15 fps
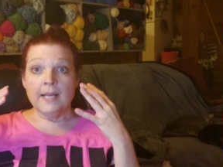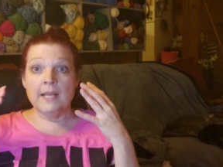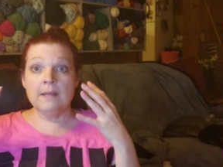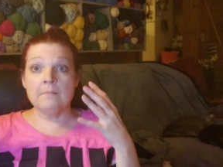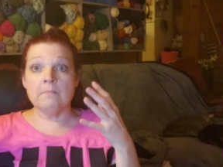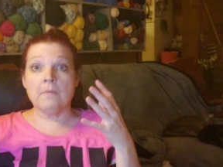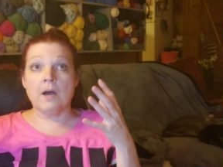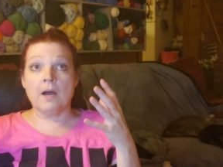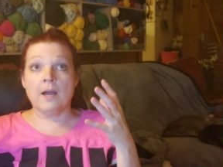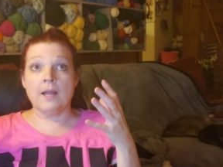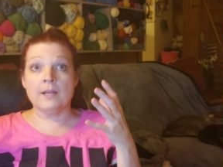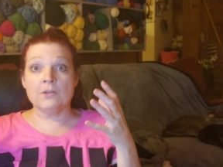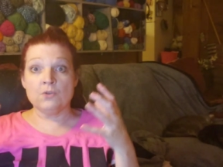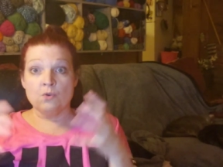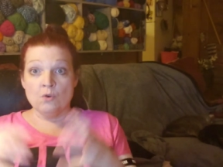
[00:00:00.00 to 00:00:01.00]
in
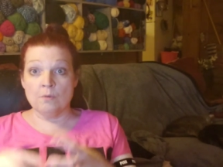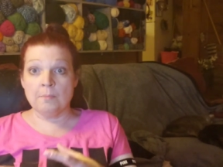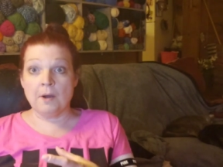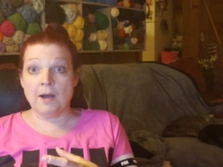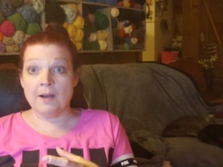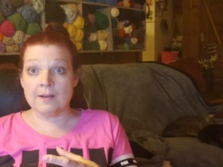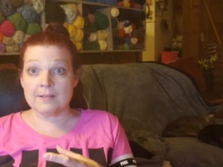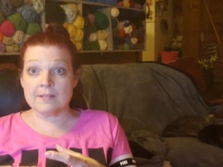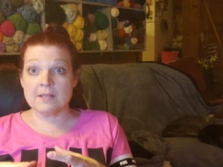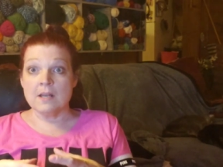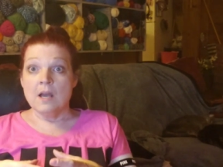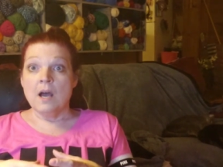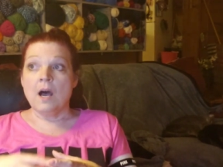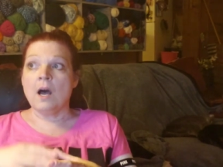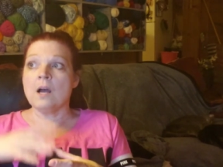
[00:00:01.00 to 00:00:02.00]
my toolbox
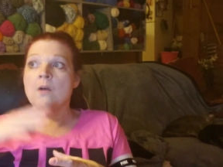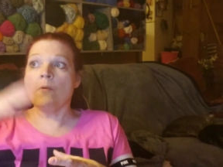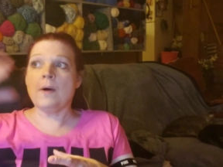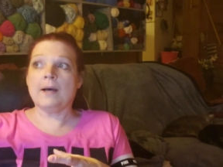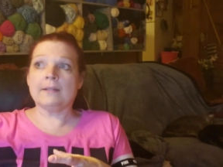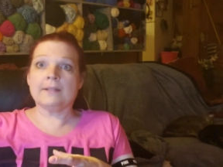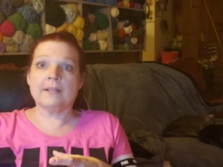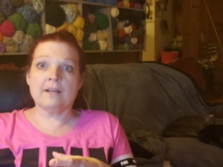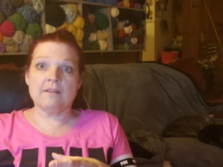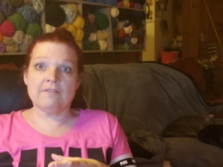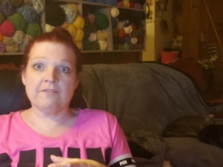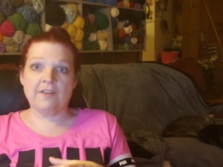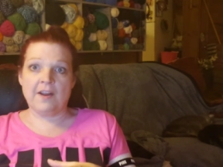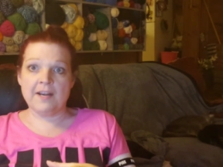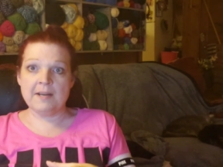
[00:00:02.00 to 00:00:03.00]
i'll go out there
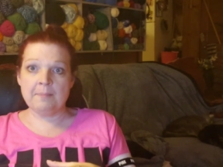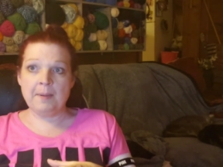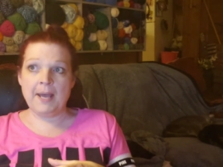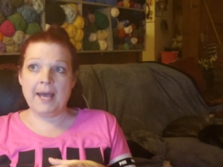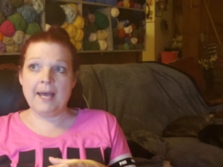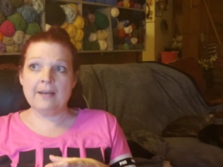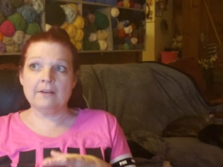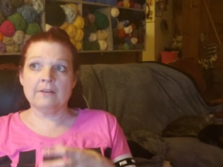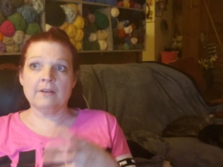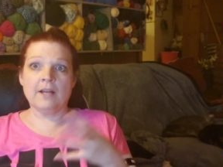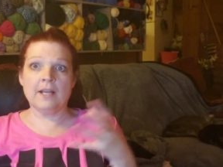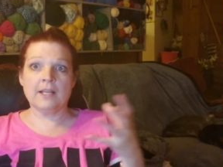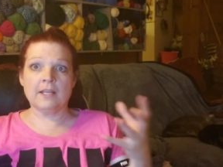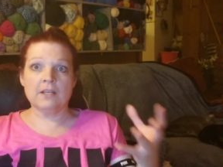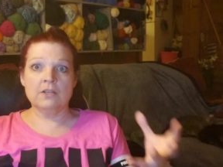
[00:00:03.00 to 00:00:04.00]
and find a pattern
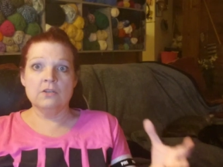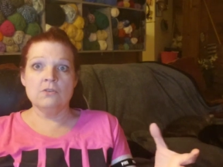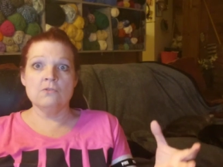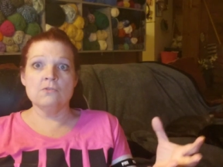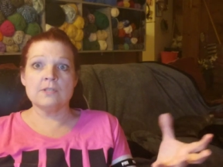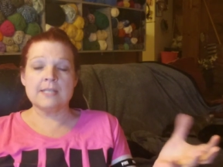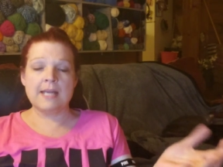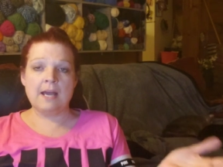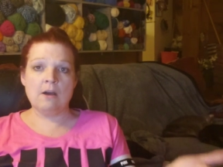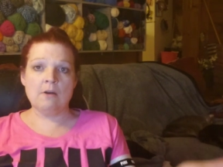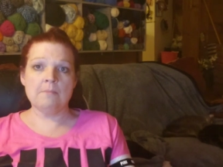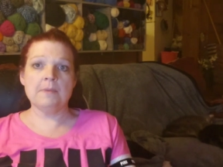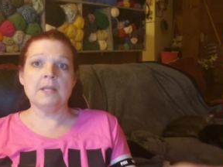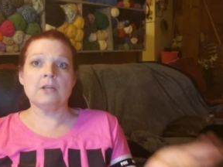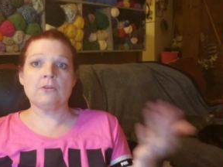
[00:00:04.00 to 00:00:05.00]
i can use to
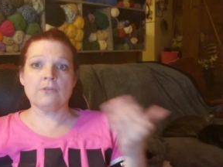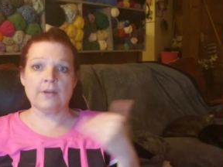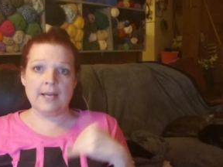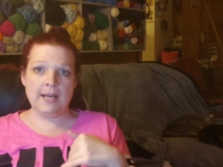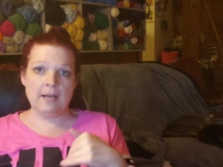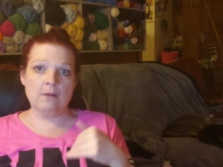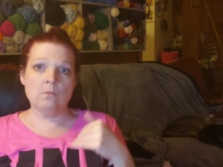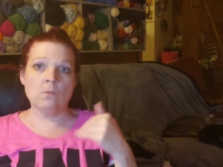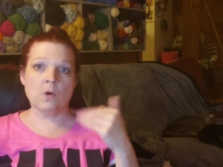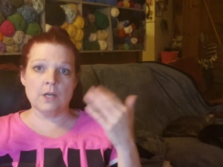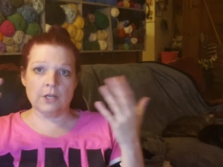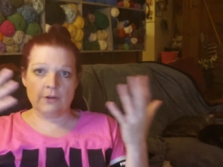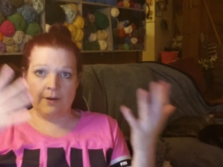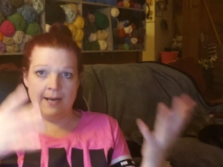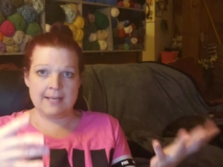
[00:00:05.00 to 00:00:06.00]
help me create what
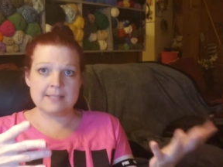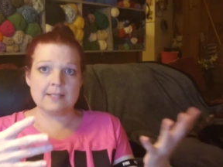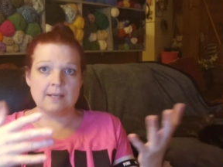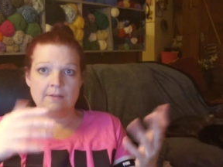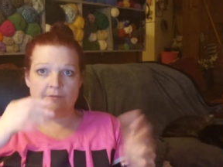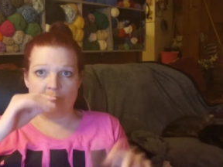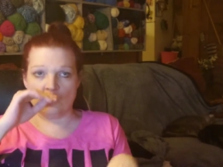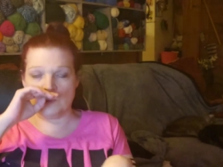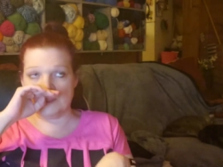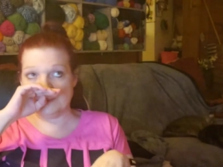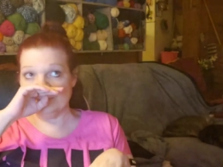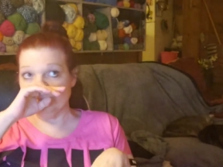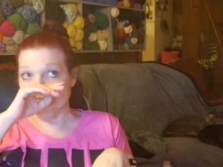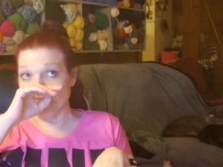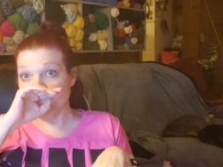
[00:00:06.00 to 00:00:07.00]
you're asking for
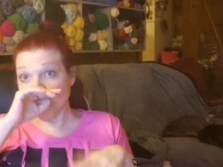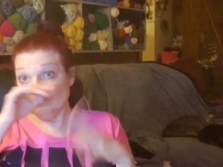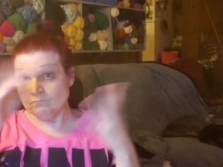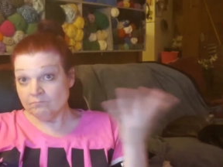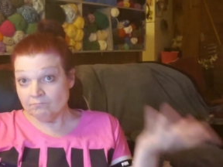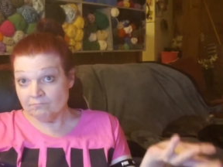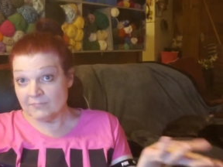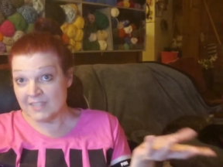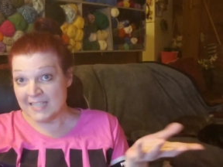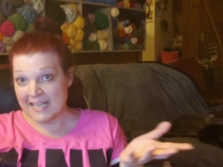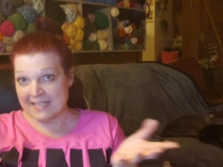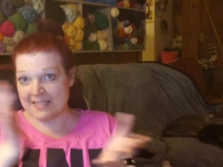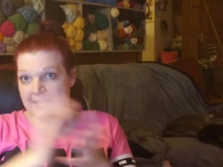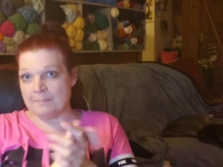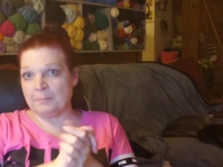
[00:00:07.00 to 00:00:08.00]
it's
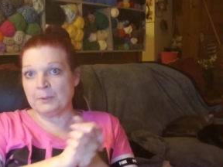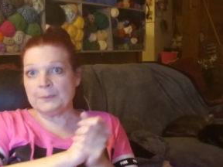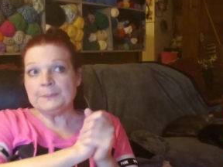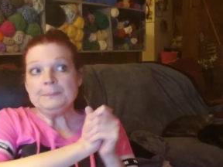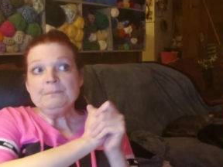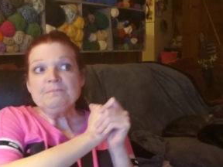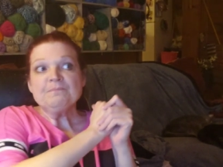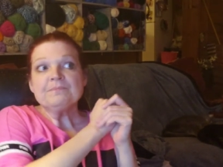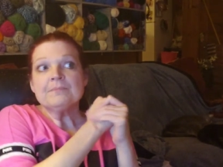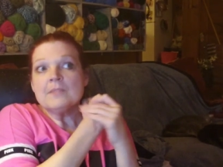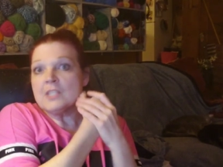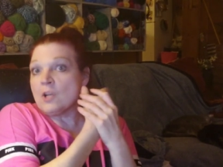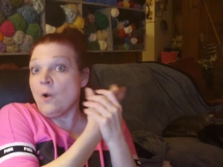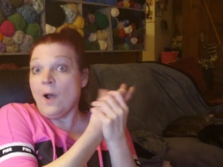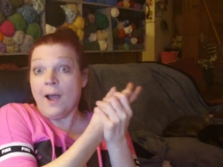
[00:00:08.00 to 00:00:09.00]
that simple
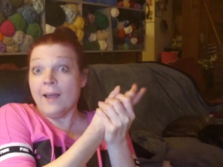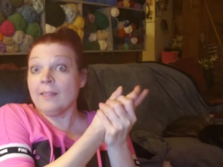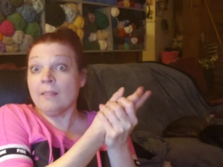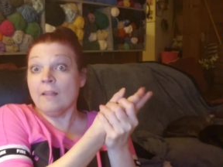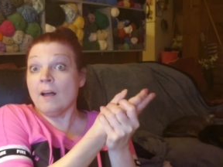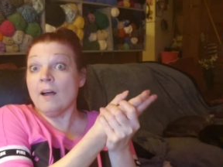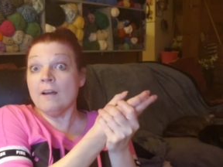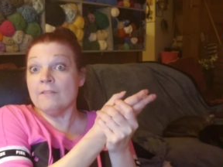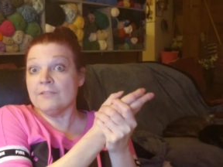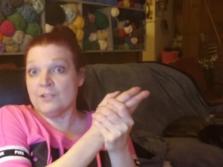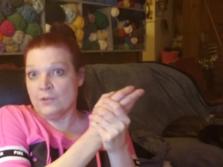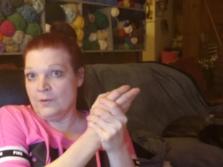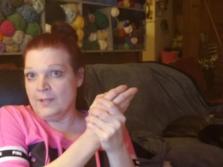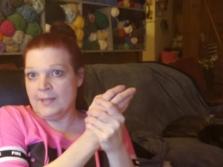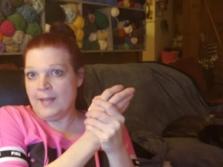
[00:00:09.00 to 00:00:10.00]
so I love
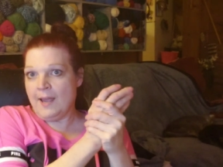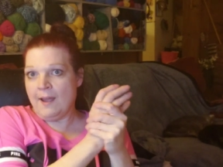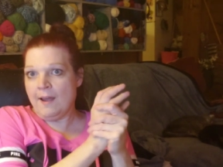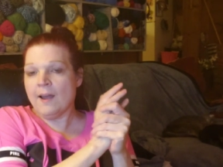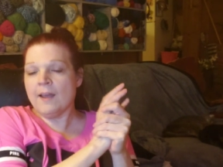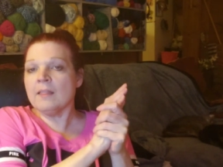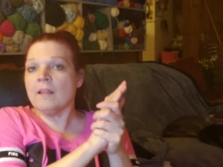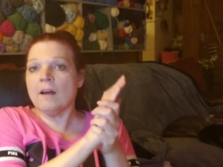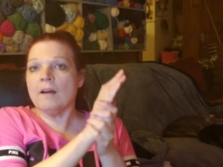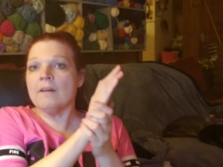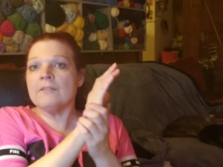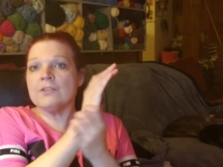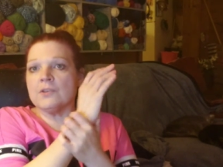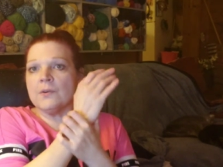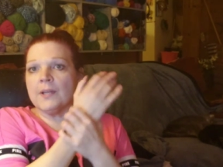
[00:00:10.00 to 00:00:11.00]
doing that. I
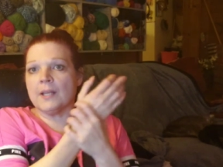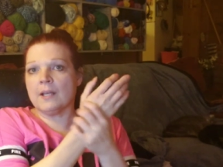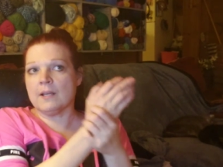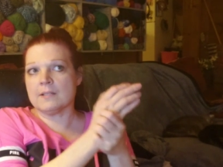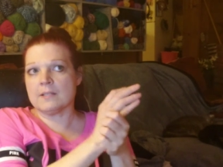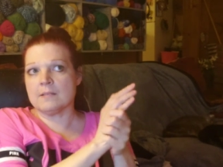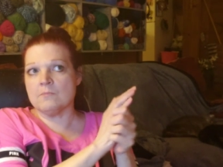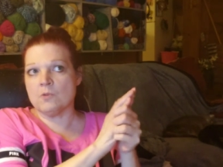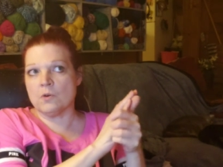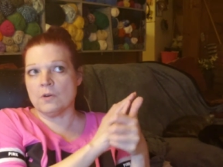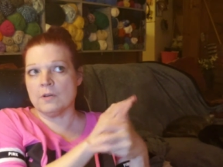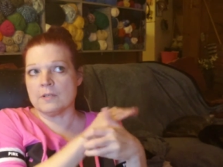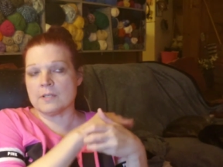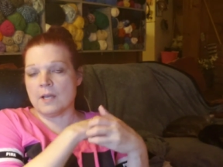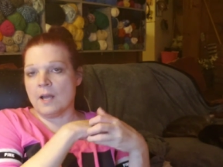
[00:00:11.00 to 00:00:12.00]
love doing custom
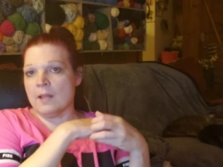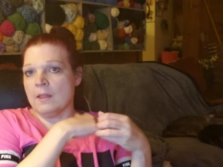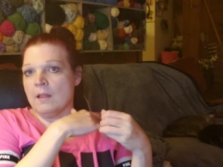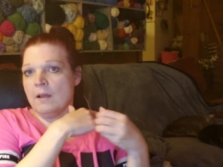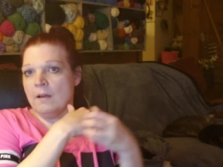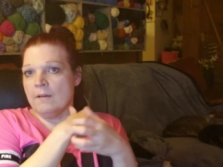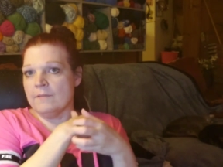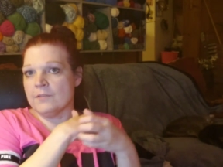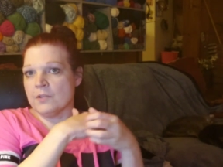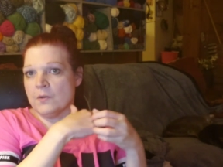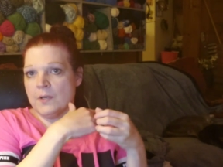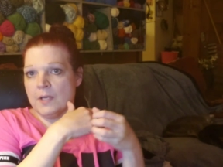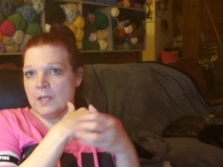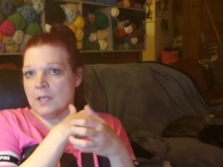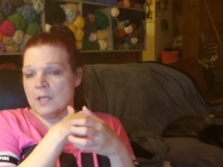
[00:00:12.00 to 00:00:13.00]
orders. I love
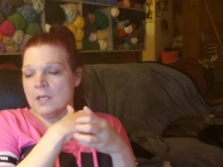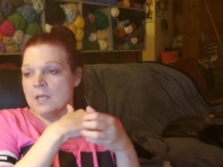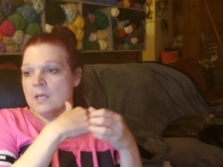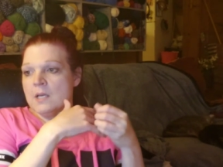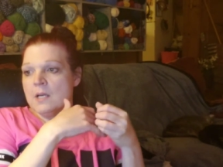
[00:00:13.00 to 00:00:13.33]
doing